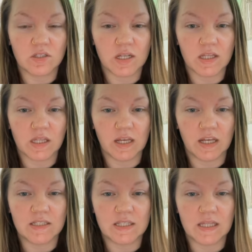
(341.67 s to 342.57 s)
anything that I
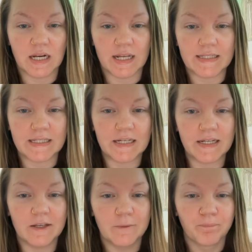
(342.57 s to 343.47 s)
see that I
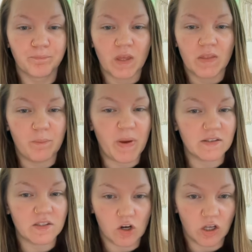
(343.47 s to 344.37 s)
need. The
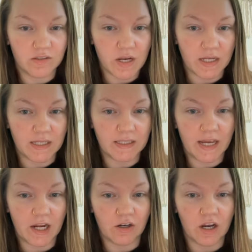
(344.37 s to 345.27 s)
pets are all taken
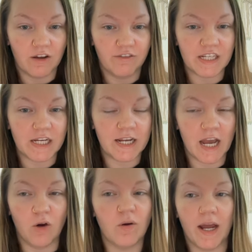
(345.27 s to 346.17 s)
care of. Eating
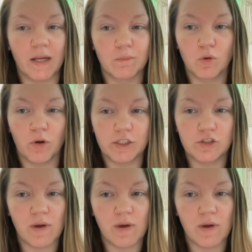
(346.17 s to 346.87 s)
out, I am going to